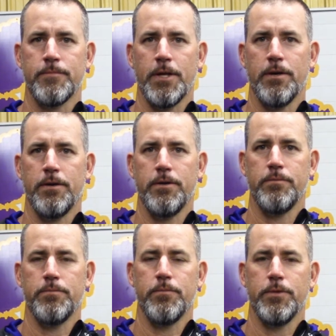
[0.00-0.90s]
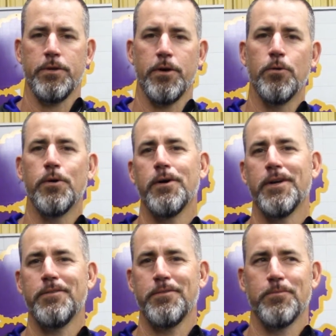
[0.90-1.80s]
You know, well,
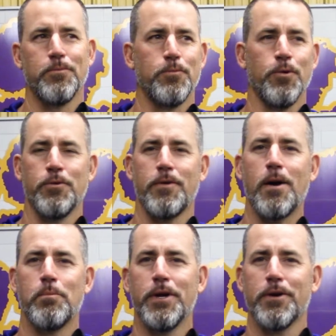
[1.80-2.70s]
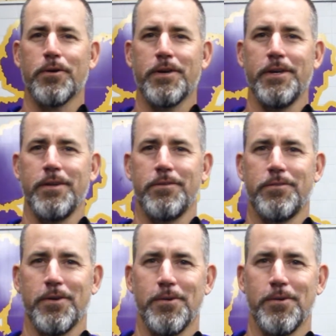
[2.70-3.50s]
he's one of our bigger kids. So,